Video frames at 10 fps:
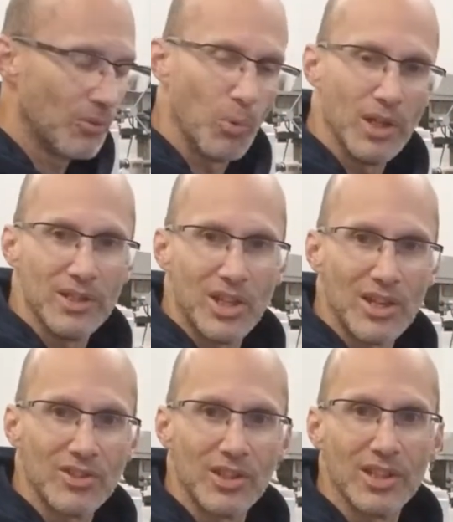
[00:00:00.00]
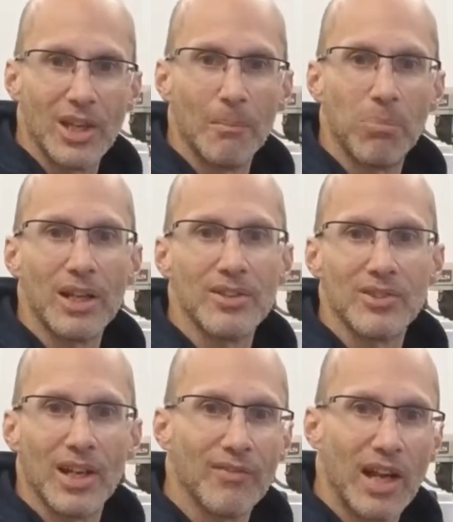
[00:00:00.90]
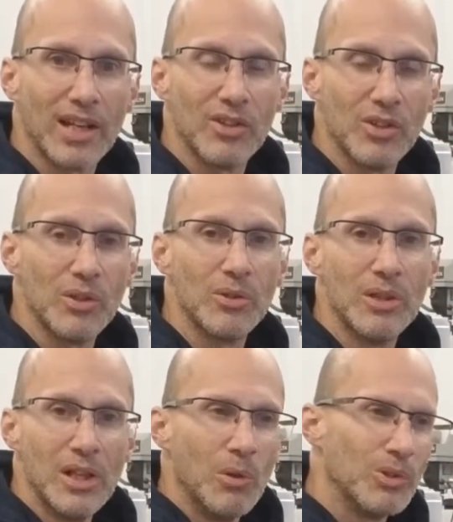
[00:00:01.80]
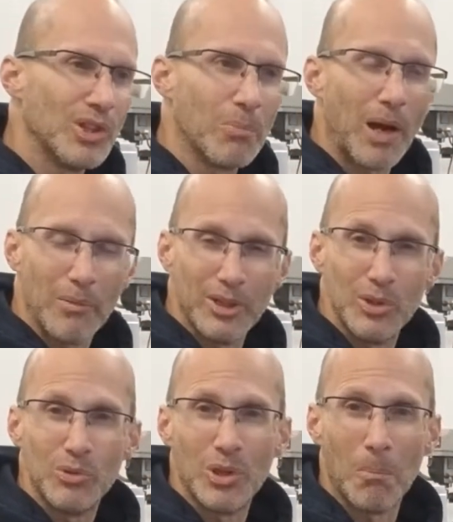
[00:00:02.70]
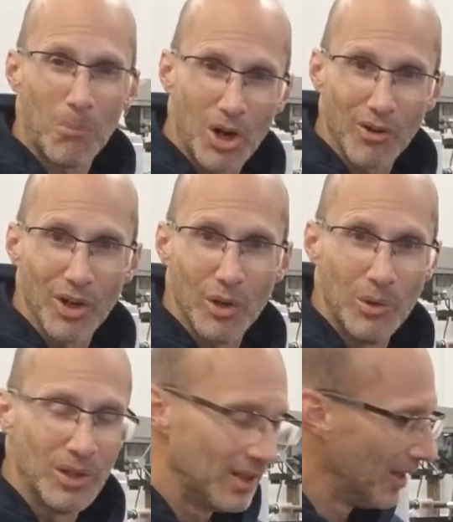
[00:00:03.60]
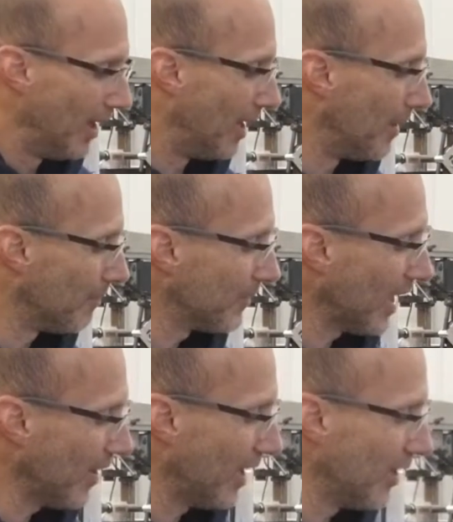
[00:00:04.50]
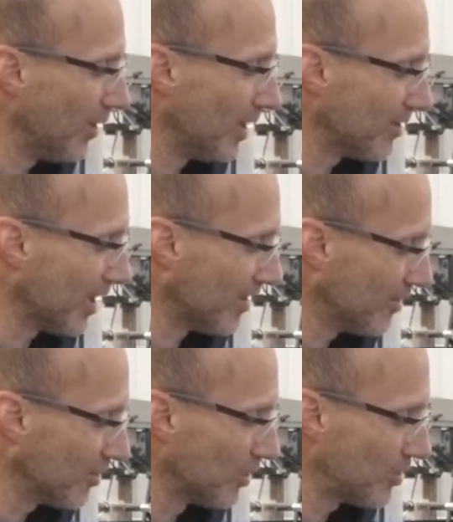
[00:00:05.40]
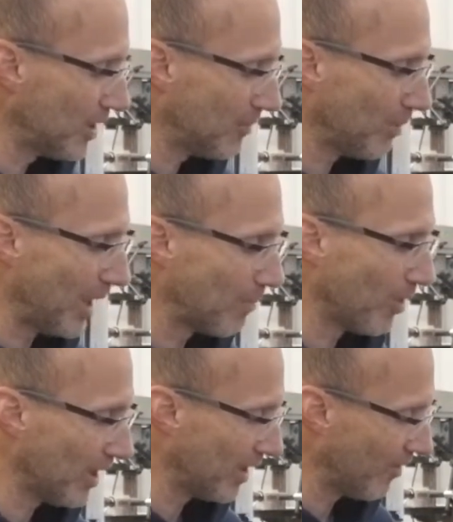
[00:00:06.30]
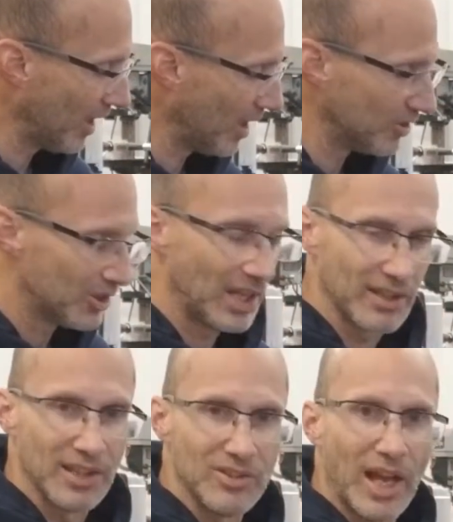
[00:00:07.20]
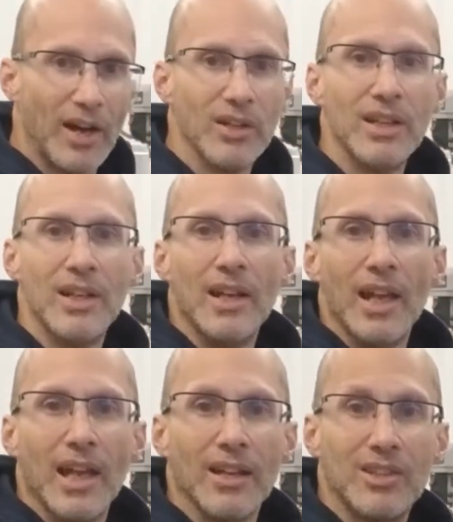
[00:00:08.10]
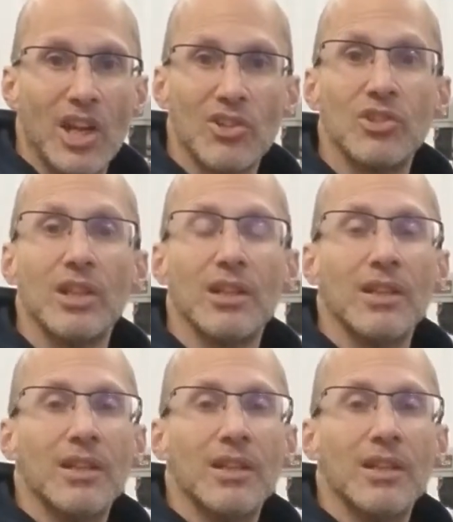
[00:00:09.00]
One test of the templates that I've got to do, which I'll probably do tomorrow. Now that I know it screws in properly and everything, I'll just take these out and test it